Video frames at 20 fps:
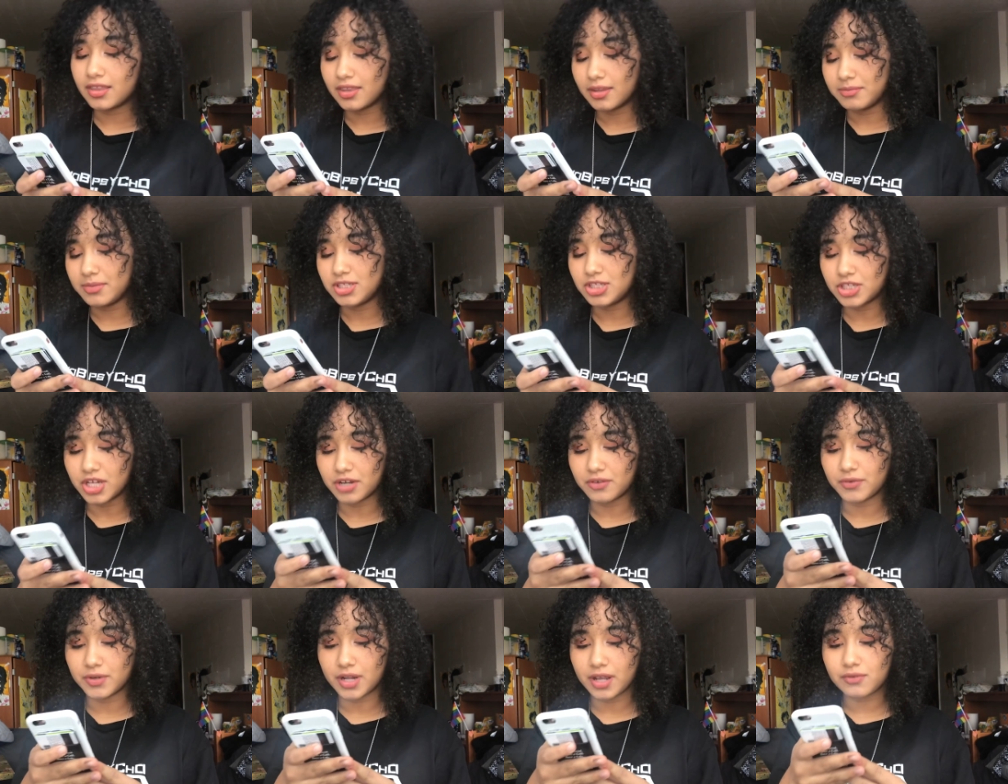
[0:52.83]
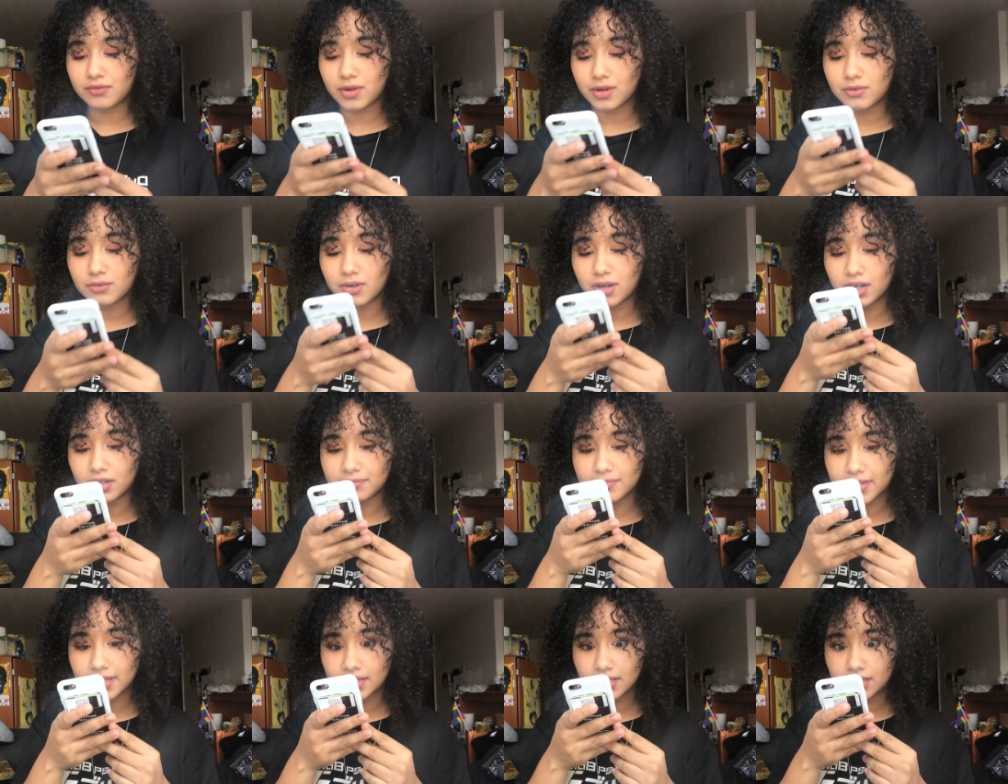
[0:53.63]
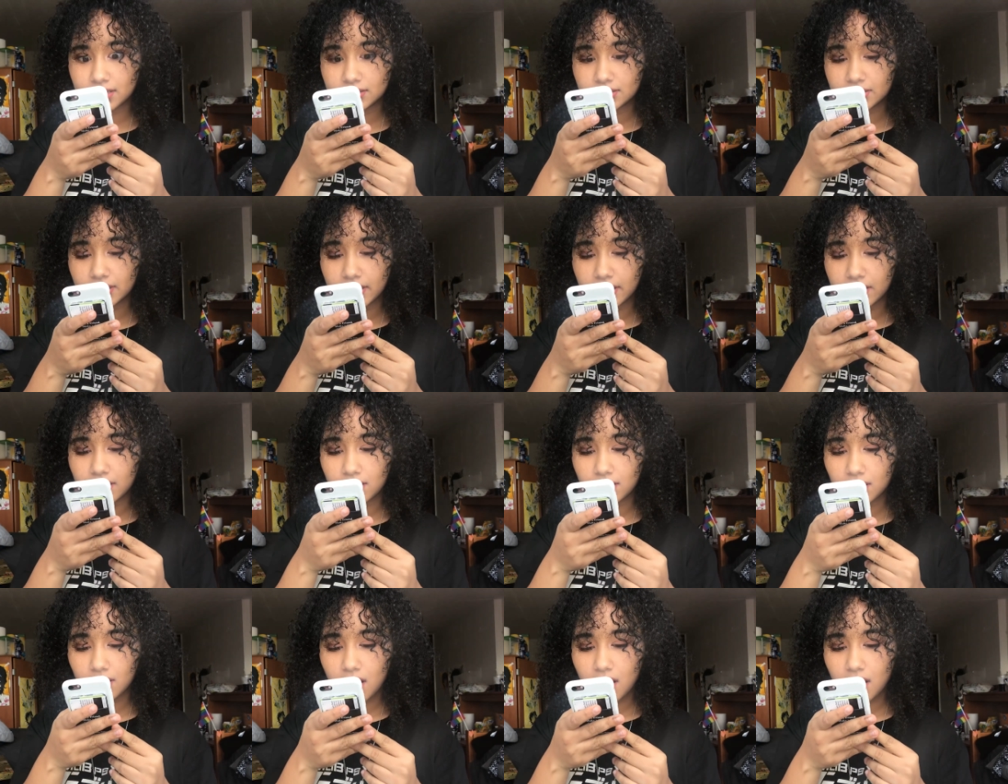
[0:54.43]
let me check what I wrote on my essay.